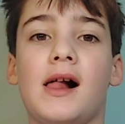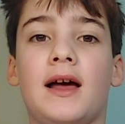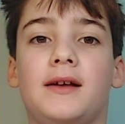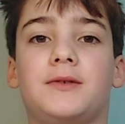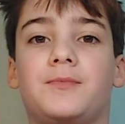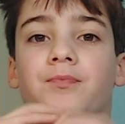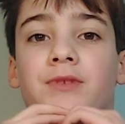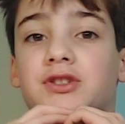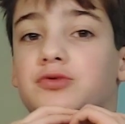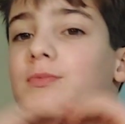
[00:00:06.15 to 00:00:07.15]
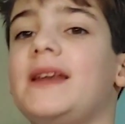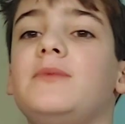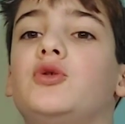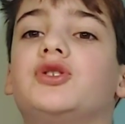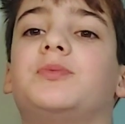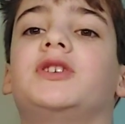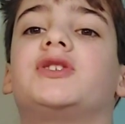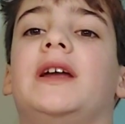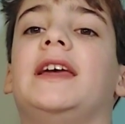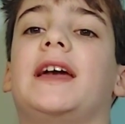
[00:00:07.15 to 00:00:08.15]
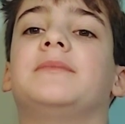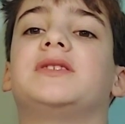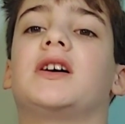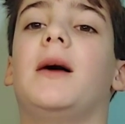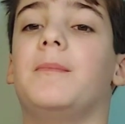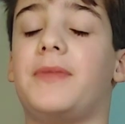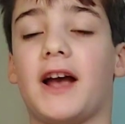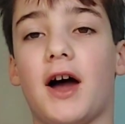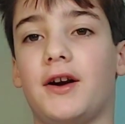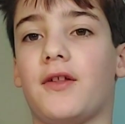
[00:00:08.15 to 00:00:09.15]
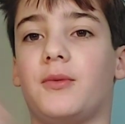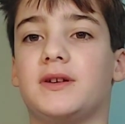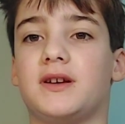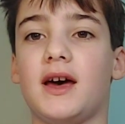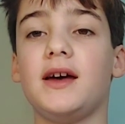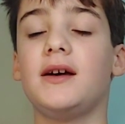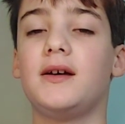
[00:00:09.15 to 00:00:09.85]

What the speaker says: and there's many more spring training games to come. They got another one today.